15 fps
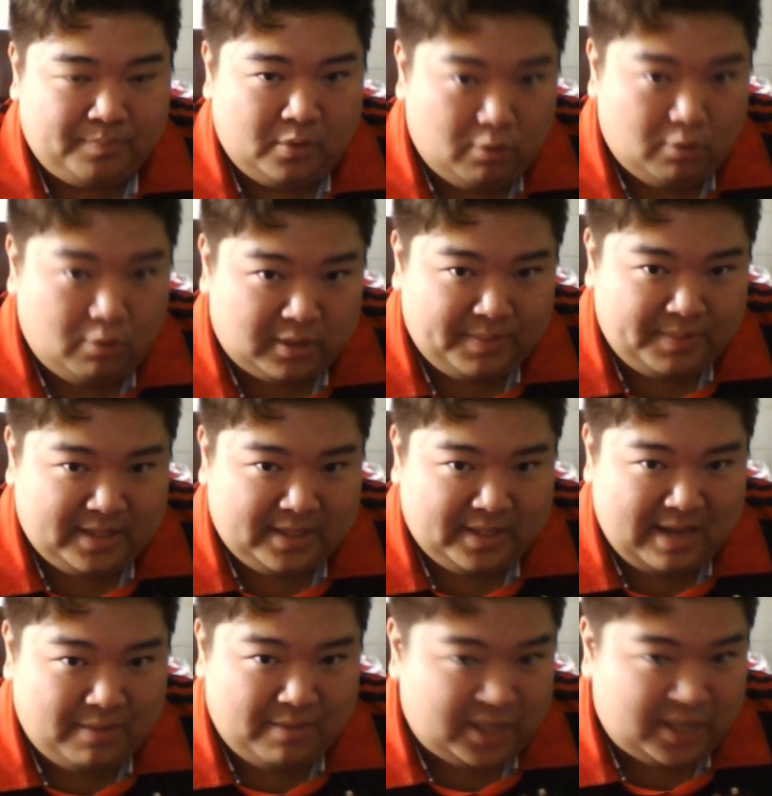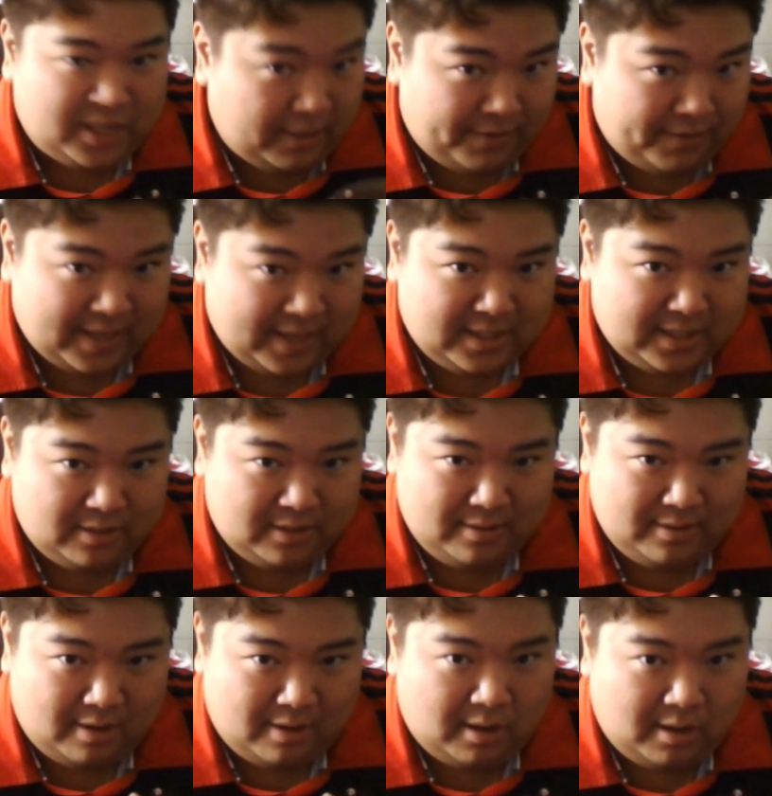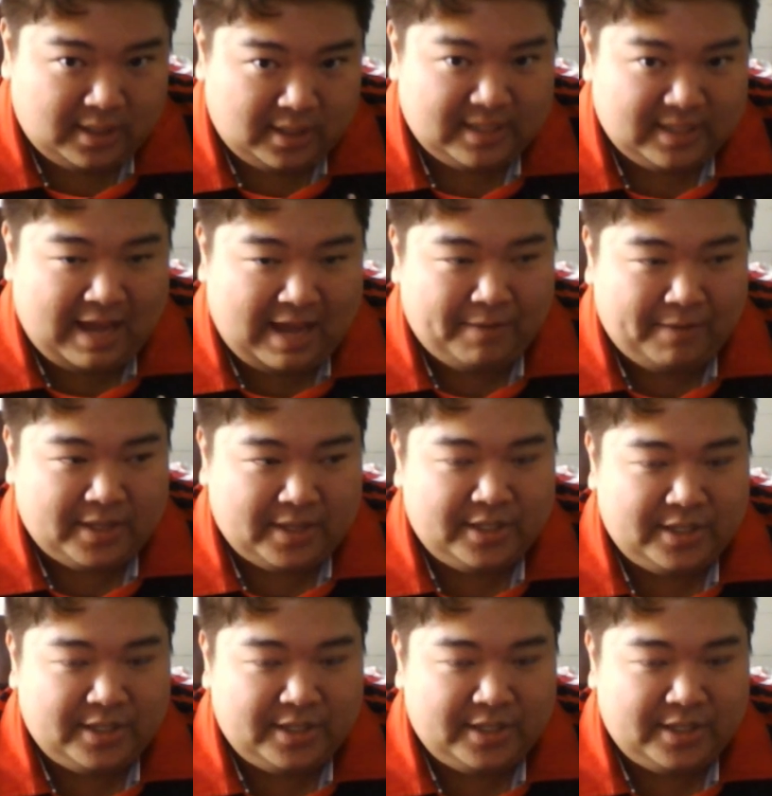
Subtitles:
ultimate damage, it affects all his damage.